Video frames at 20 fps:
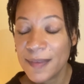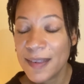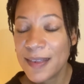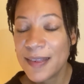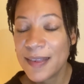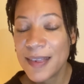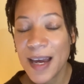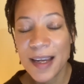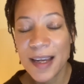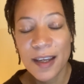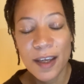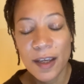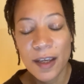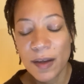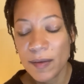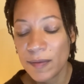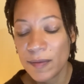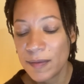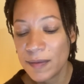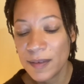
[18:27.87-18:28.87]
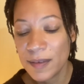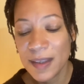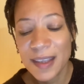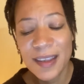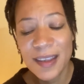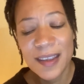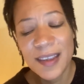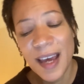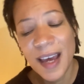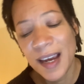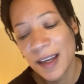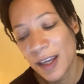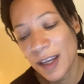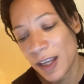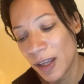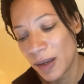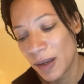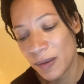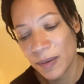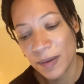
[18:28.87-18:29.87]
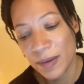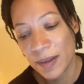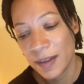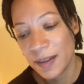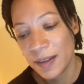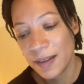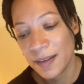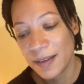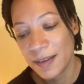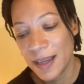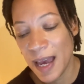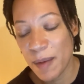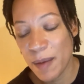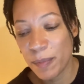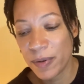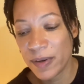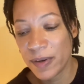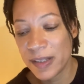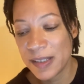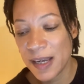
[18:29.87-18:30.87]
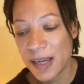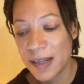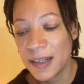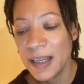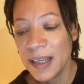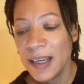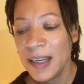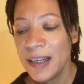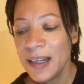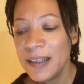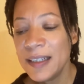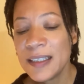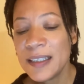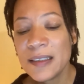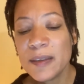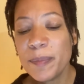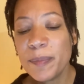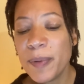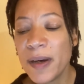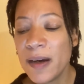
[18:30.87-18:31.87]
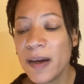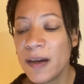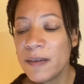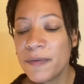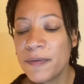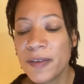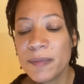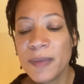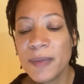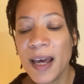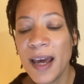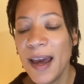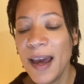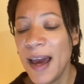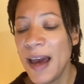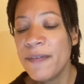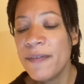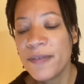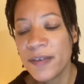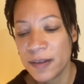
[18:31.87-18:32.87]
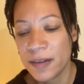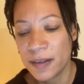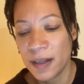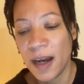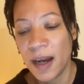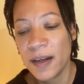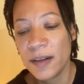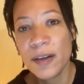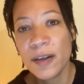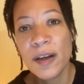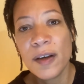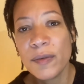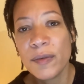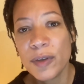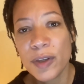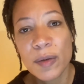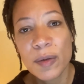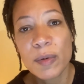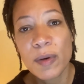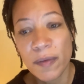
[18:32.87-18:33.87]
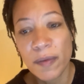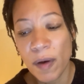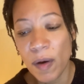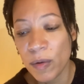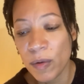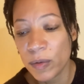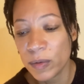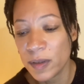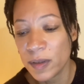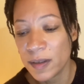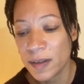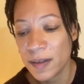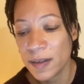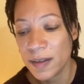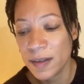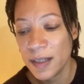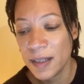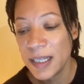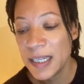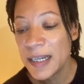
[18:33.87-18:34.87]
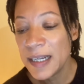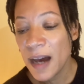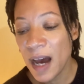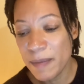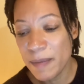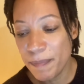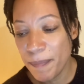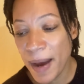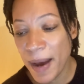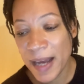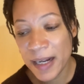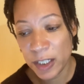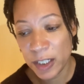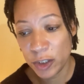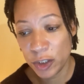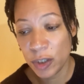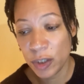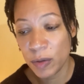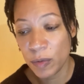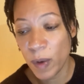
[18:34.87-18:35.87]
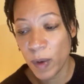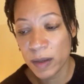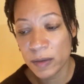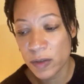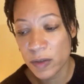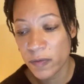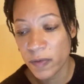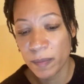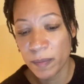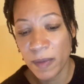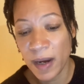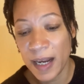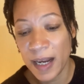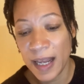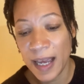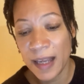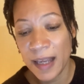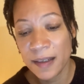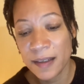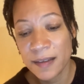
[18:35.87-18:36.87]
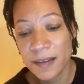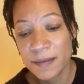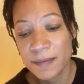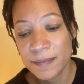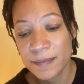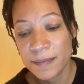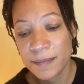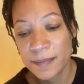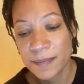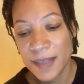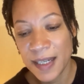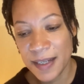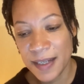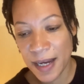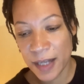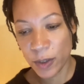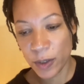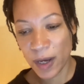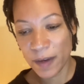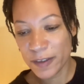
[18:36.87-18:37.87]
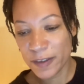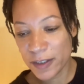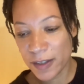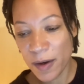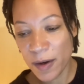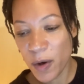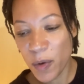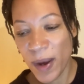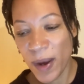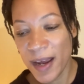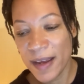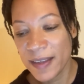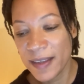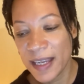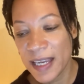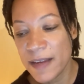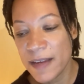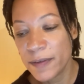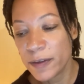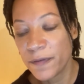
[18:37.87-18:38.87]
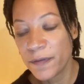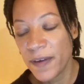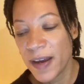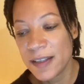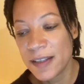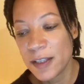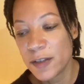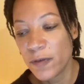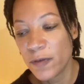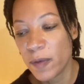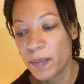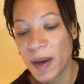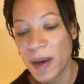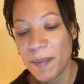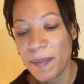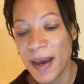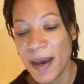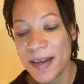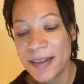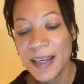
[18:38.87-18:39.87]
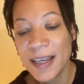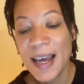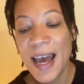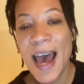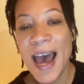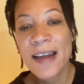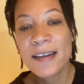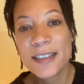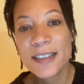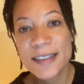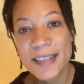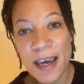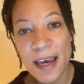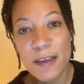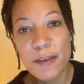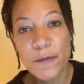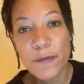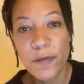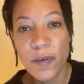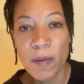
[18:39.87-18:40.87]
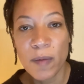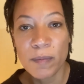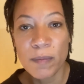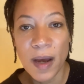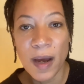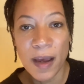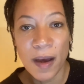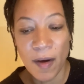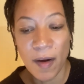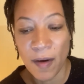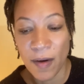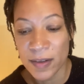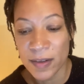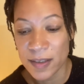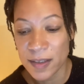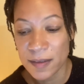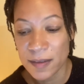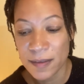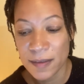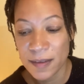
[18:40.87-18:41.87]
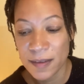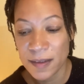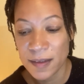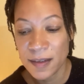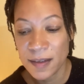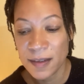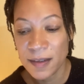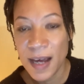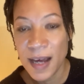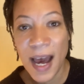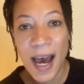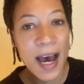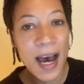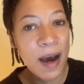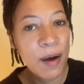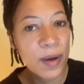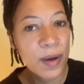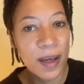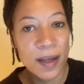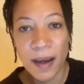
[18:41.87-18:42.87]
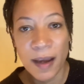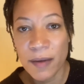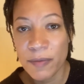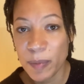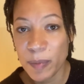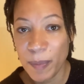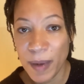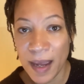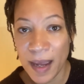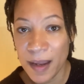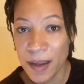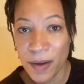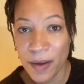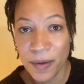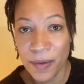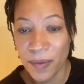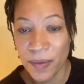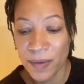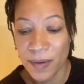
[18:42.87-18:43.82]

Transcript: Thank you, thank you, the emperor said. Little bird from heaven, I know you of old. I banished you once from my land, and yet you have sung away the evil faces from my bed and death from my heart. How can I repay you?